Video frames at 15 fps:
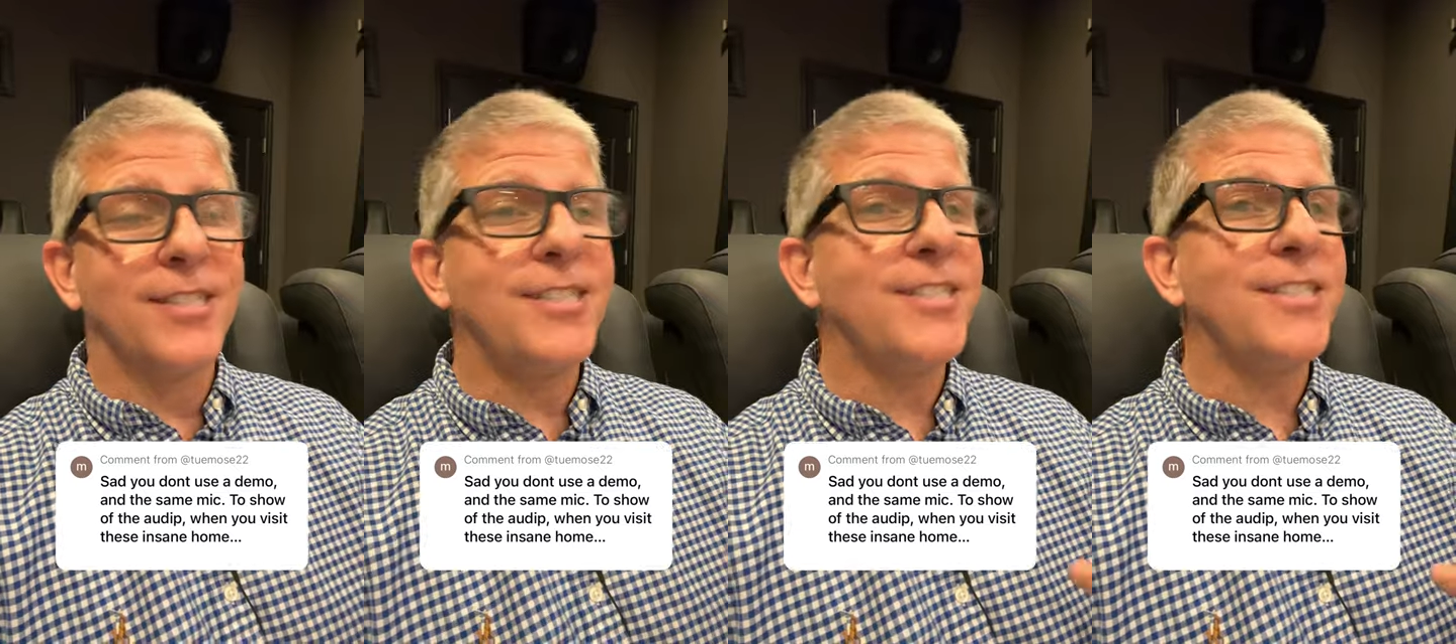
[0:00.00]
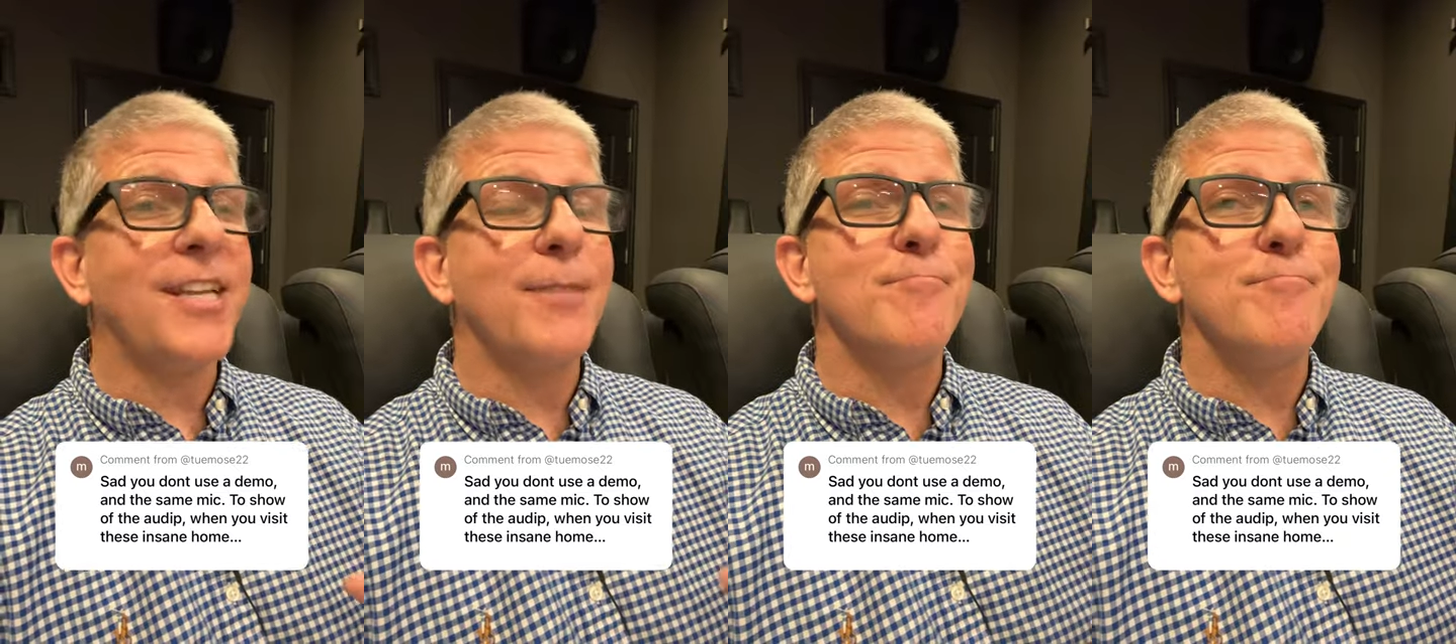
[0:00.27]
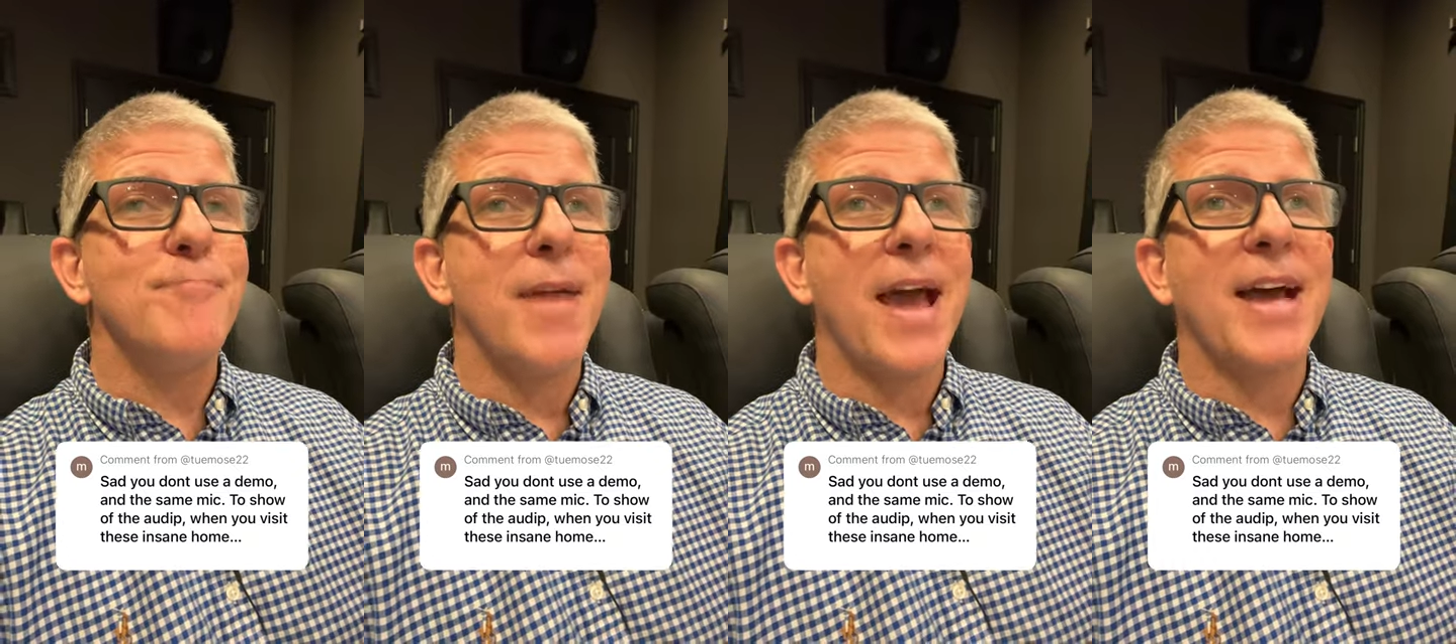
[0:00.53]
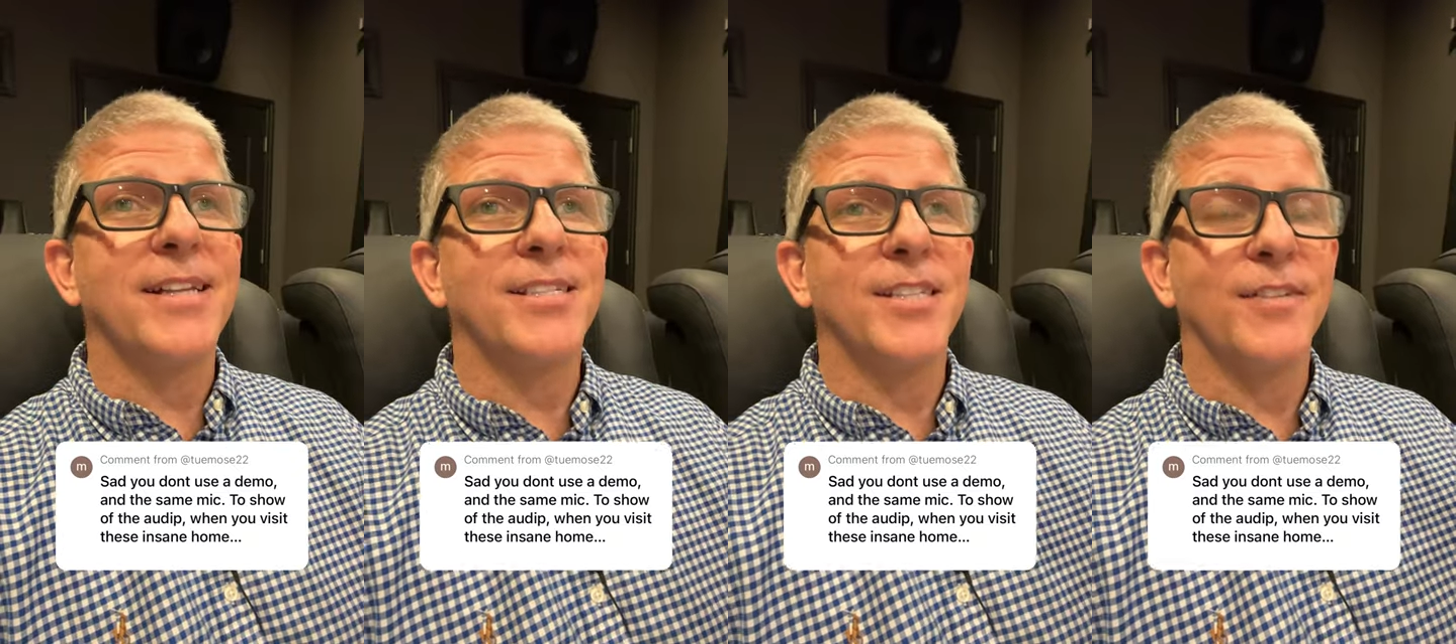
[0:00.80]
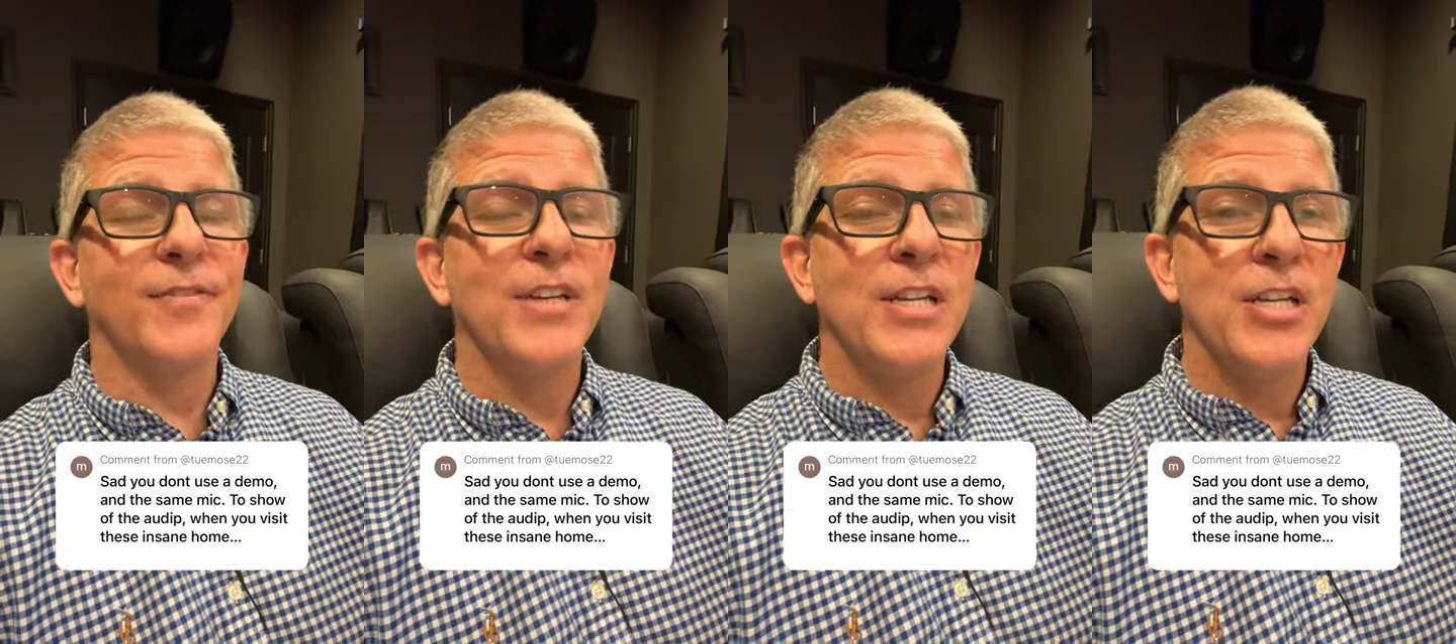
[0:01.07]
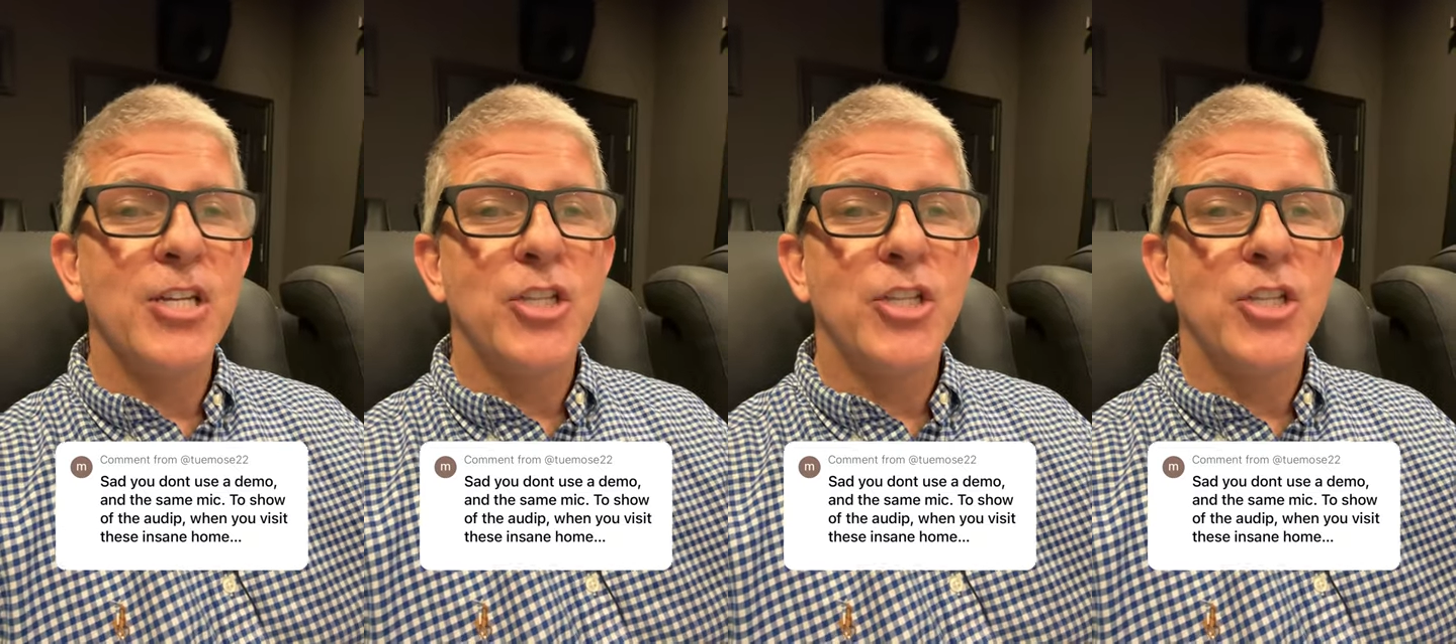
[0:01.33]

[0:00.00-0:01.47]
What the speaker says: This is a massive